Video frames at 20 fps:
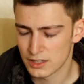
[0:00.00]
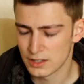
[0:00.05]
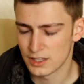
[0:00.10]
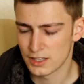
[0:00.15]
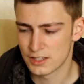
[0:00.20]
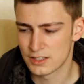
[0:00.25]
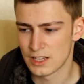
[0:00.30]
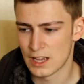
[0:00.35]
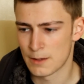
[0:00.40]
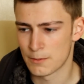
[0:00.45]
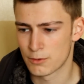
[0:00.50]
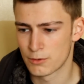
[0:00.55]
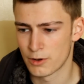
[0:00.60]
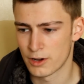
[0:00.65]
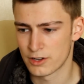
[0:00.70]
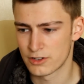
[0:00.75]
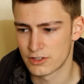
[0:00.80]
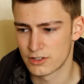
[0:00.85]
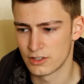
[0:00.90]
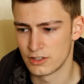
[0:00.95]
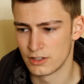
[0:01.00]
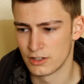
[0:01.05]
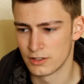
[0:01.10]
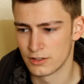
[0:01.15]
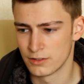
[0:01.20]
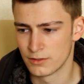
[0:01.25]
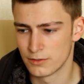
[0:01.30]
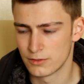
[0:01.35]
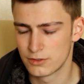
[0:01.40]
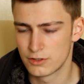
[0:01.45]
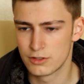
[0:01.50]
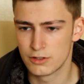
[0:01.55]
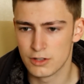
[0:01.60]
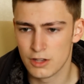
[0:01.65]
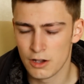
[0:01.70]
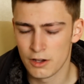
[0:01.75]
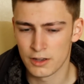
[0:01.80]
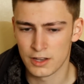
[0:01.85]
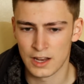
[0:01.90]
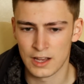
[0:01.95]
the exam question and
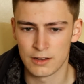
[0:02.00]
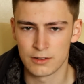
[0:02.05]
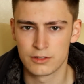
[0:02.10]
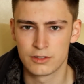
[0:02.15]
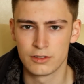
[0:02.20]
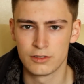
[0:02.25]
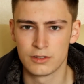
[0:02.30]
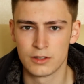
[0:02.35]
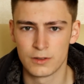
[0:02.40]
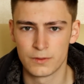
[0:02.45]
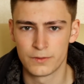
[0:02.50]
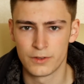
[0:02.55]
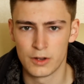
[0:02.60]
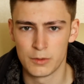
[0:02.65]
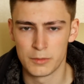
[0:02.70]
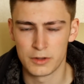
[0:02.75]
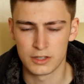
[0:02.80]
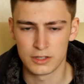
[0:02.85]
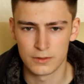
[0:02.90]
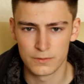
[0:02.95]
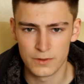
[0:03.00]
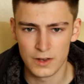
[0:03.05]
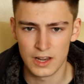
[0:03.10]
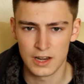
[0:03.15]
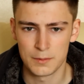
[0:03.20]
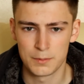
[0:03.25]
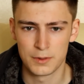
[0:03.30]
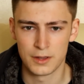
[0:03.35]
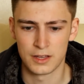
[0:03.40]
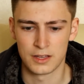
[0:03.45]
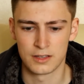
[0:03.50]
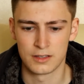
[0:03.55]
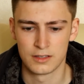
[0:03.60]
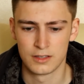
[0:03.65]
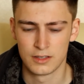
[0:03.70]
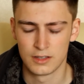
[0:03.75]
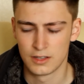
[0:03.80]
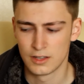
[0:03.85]
going out, doing the filming, developing